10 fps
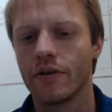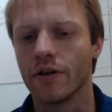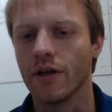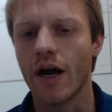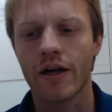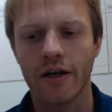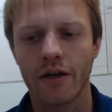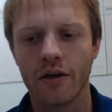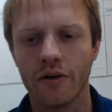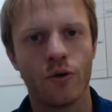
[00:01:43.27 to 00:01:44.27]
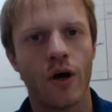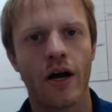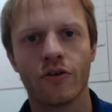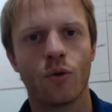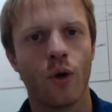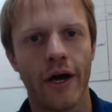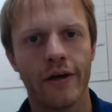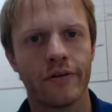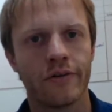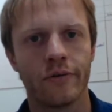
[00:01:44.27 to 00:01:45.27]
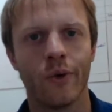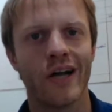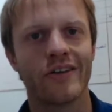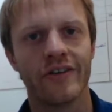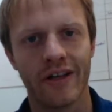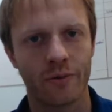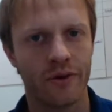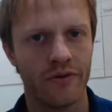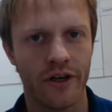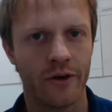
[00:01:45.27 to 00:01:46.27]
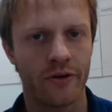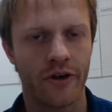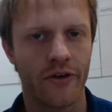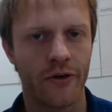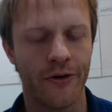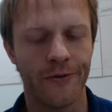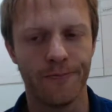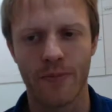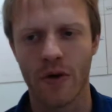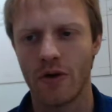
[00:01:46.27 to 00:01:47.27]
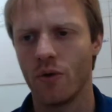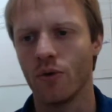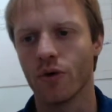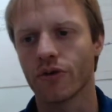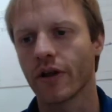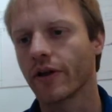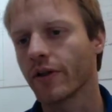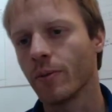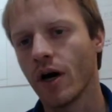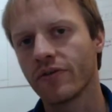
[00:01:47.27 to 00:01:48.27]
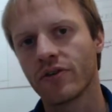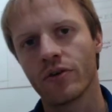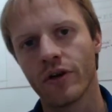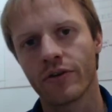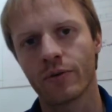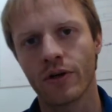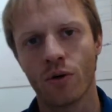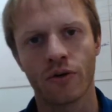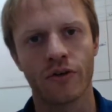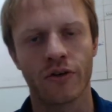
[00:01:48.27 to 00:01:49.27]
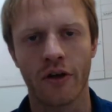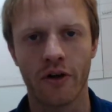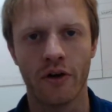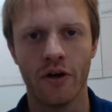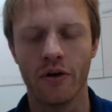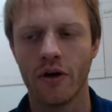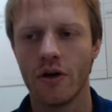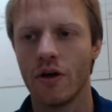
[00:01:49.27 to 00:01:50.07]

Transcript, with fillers: locking new hires away to watch NetSuite videos on their own or sending them off to NetSuite courses on their own